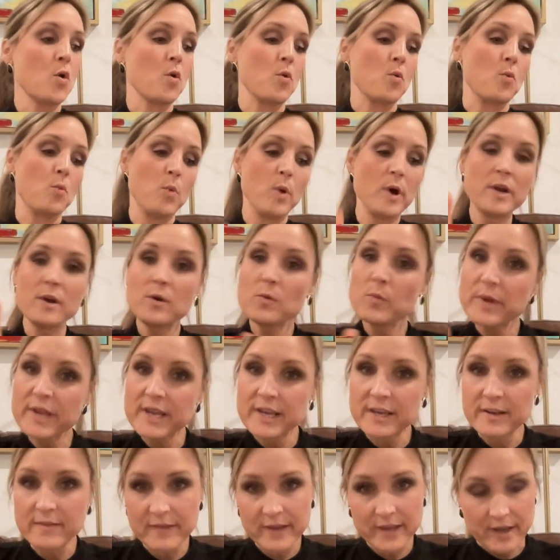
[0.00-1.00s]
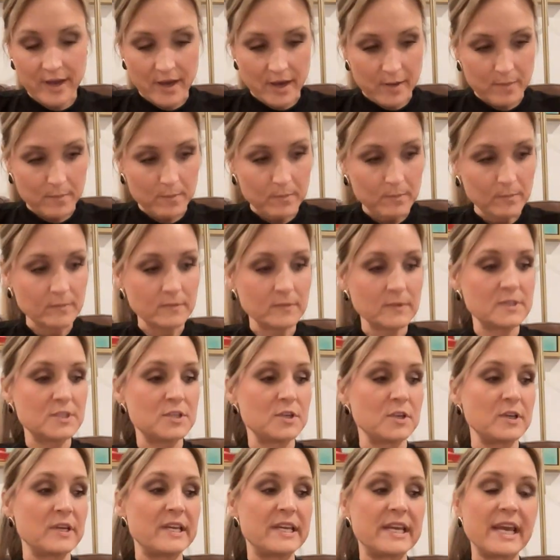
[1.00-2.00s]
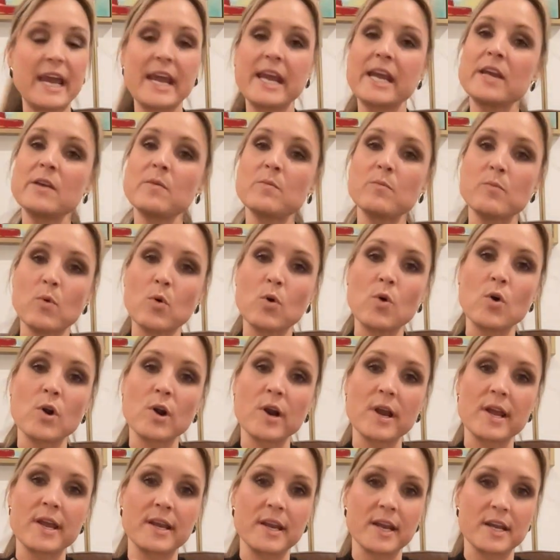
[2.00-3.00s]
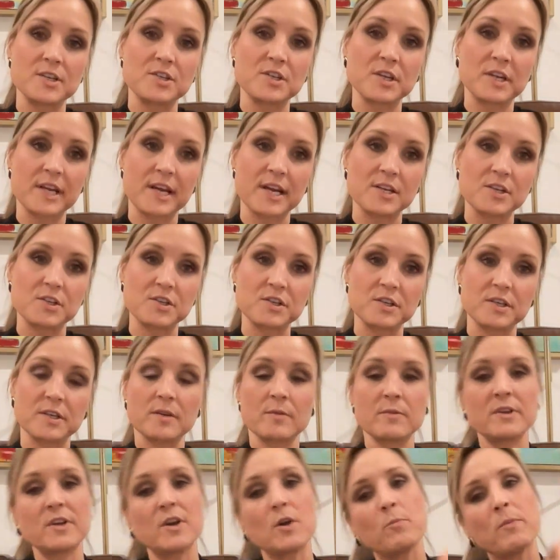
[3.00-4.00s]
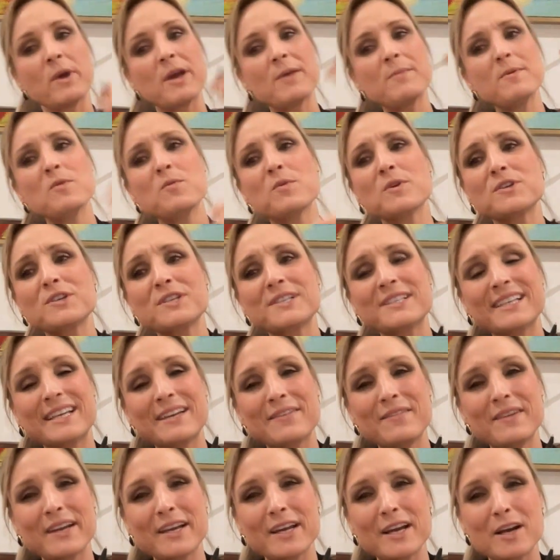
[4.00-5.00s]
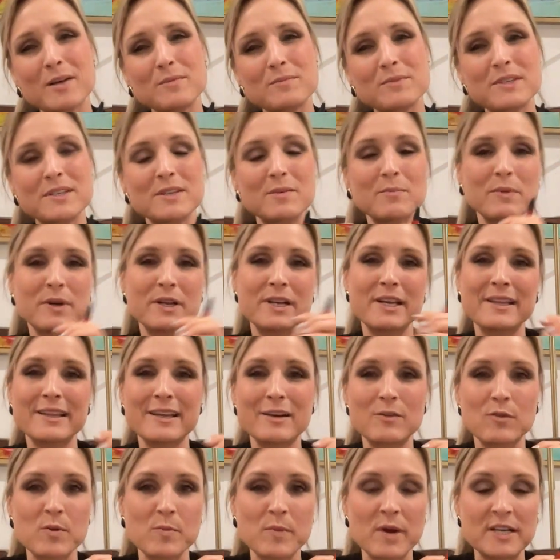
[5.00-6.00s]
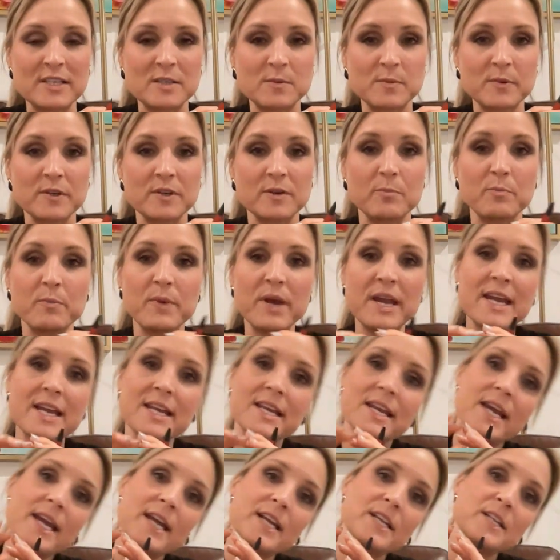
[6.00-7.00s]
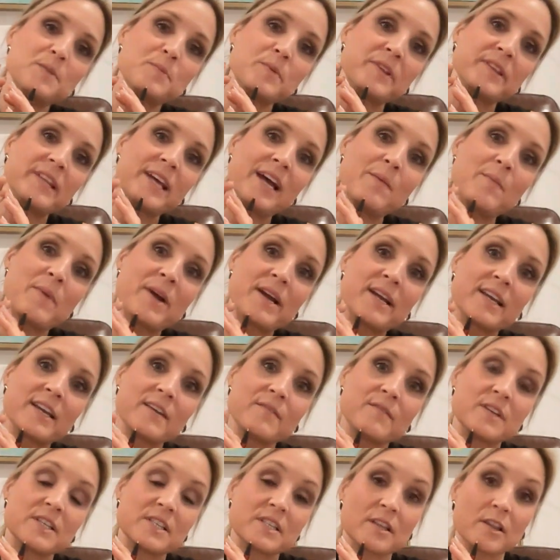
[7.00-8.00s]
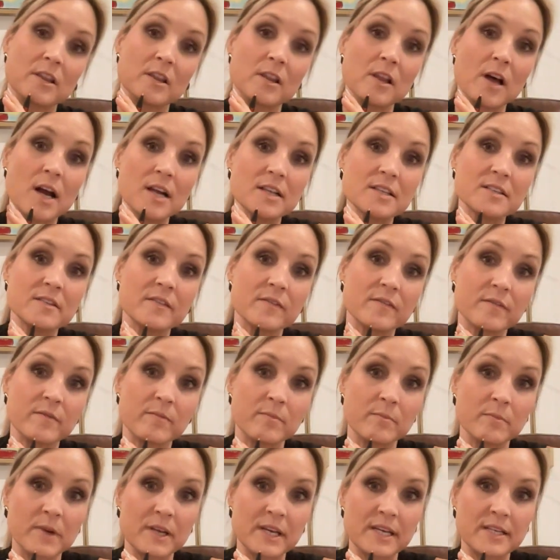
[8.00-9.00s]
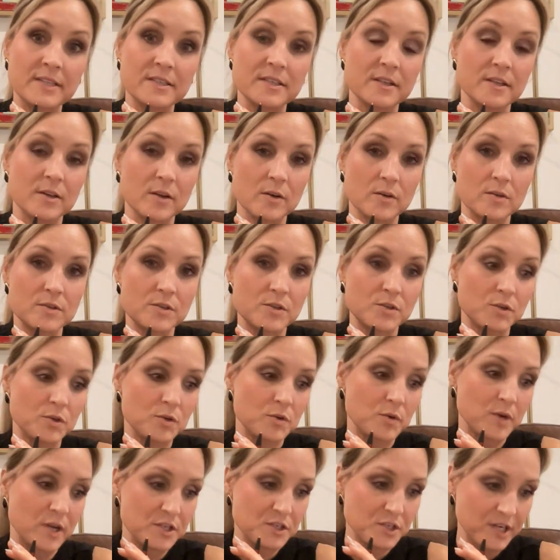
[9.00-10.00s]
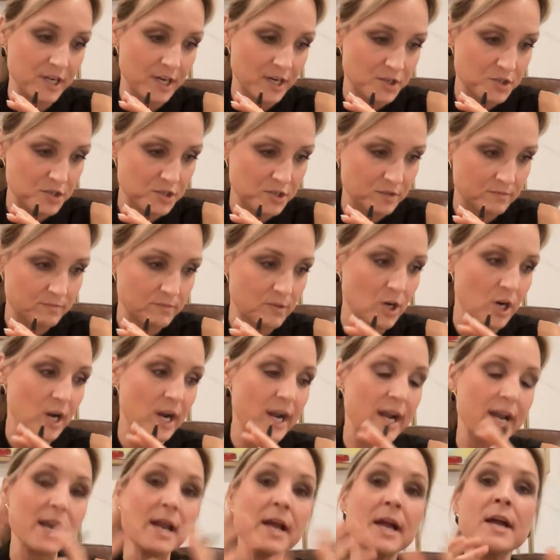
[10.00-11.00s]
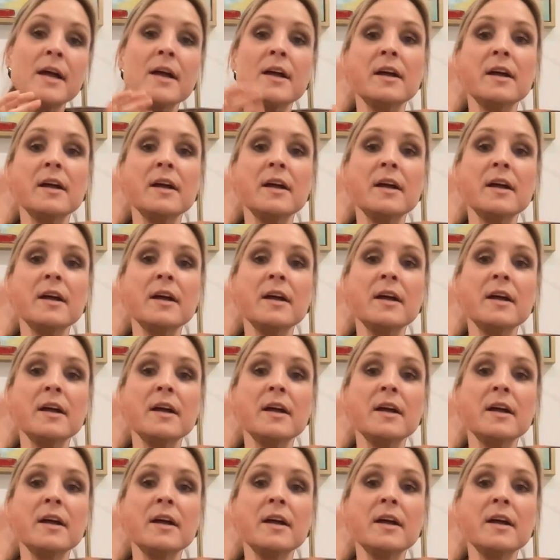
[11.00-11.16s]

What are we giving up to gain more in education? You know, maybe we're just giving up some money that we might spend on Band-Aids, but that might give us lots of money to go to education, all right?